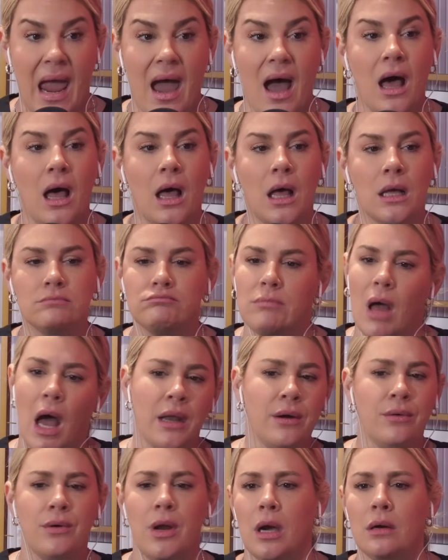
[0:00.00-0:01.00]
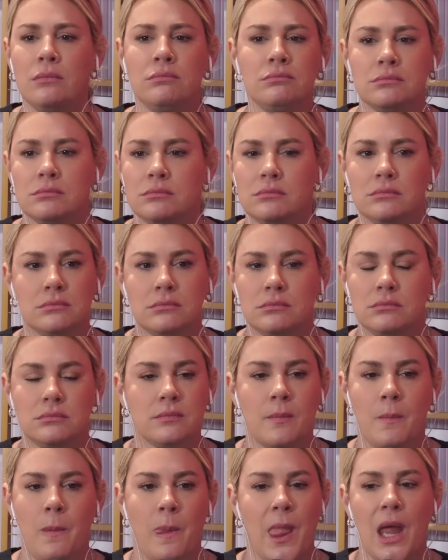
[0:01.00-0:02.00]
I don't know.
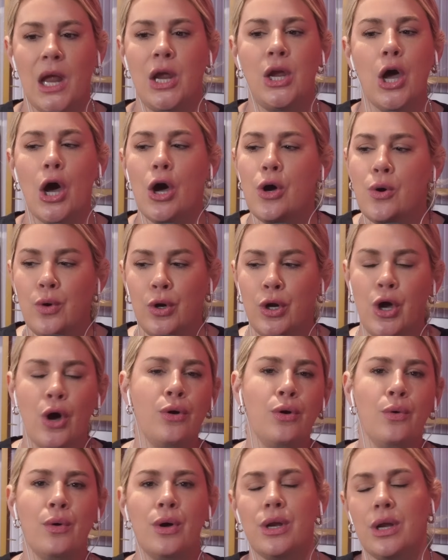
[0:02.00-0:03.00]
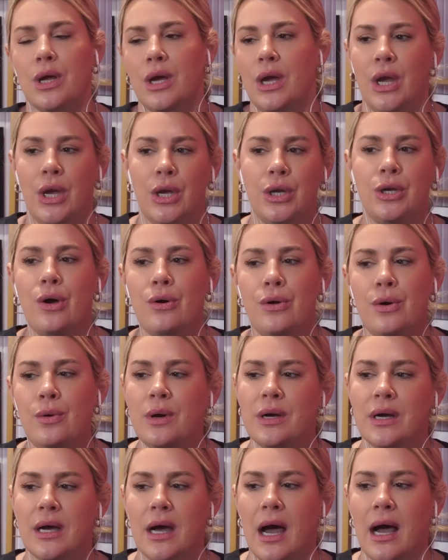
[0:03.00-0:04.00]
Go to
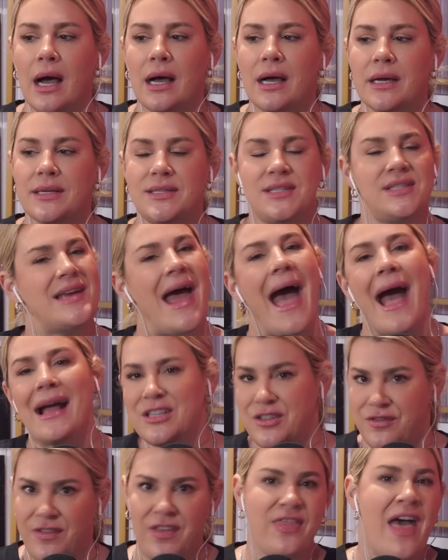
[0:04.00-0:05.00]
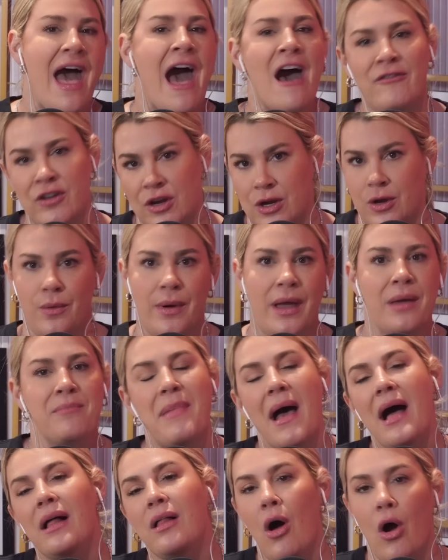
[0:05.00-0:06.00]
a Saks Fifth Avenue in
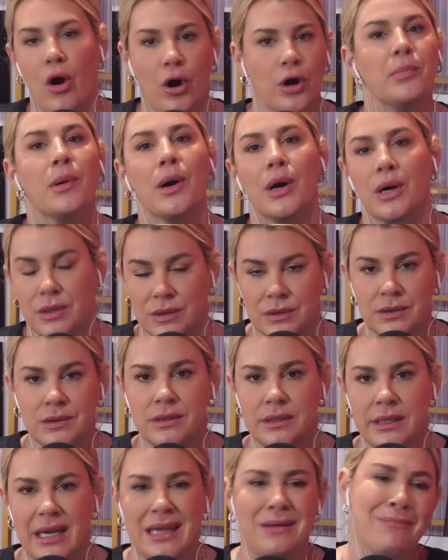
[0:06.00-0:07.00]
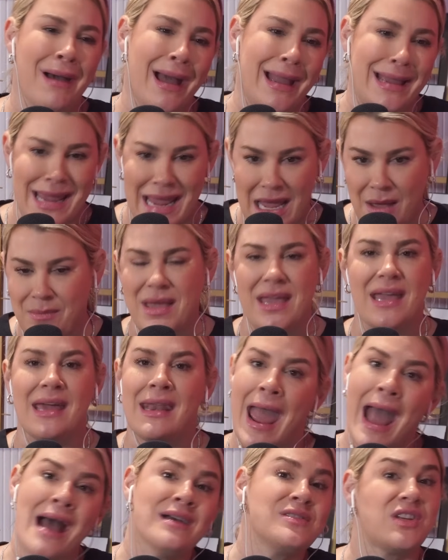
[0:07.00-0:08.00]
Bell Harbor in Miami
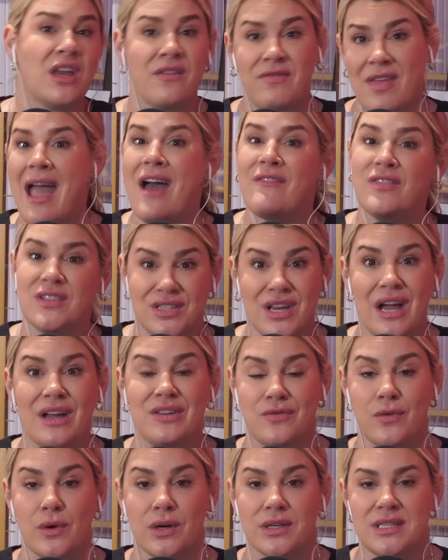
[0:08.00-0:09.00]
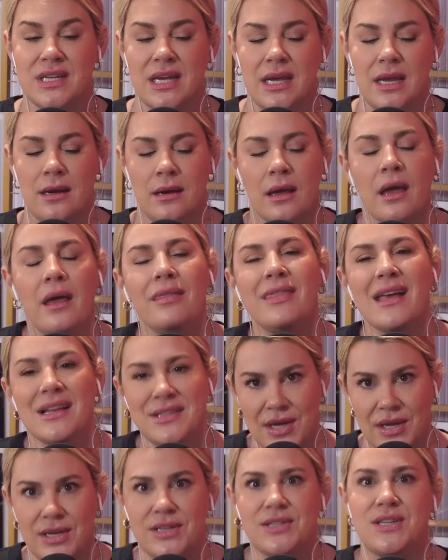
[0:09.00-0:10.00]
and ask if they have a size 14.
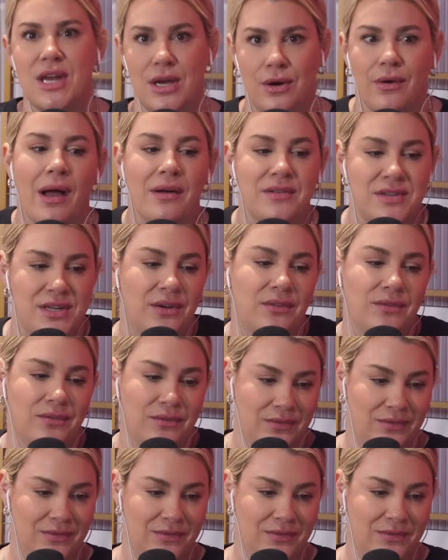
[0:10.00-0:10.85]
That's how you stay grounded.